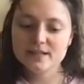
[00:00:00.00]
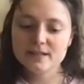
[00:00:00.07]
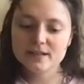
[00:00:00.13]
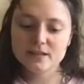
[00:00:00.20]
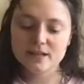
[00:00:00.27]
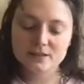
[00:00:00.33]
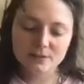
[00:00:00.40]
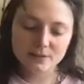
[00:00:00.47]

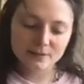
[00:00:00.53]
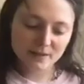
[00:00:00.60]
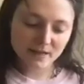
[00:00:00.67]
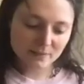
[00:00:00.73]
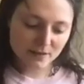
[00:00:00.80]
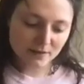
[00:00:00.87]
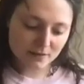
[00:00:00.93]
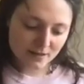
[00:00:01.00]
I, I make
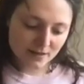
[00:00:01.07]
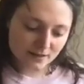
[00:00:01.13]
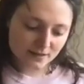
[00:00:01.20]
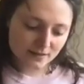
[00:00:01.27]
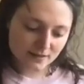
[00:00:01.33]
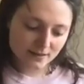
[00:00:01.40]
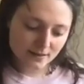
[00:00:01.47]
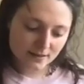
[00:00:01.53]
my
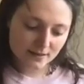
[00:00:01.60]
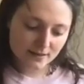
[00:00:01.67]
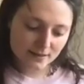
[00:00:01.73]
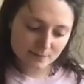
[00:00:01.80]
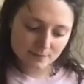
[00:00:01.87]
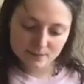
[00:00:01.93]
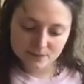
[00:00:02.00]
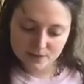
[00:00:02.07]
things and then
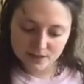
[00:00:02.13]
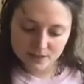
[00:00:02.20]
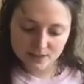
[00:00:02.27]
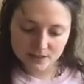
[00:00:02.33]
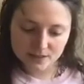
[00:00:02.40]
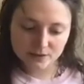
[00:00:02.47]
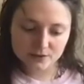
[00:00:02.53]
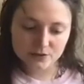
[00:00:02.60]
I'm
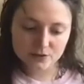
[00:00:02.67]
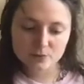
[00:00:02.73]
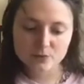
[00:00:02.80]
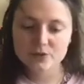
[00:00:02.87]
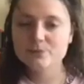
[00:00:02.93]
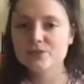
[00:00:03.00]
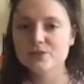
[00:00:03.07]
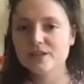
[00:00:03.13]
thinking
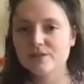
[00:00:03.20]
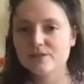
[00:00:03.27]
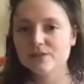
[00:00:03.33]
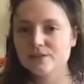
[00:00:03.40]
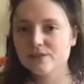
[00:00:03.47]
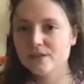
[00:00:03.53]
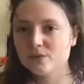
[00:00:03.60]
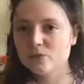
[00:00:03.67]
someone must have
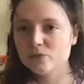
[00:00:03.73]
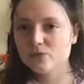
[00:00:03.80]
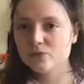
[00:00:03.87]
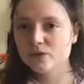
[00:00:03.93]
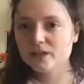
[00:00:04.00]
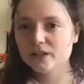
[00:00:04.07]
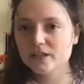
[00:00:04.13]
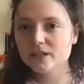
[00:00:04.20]
done that
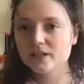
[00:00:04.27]
before.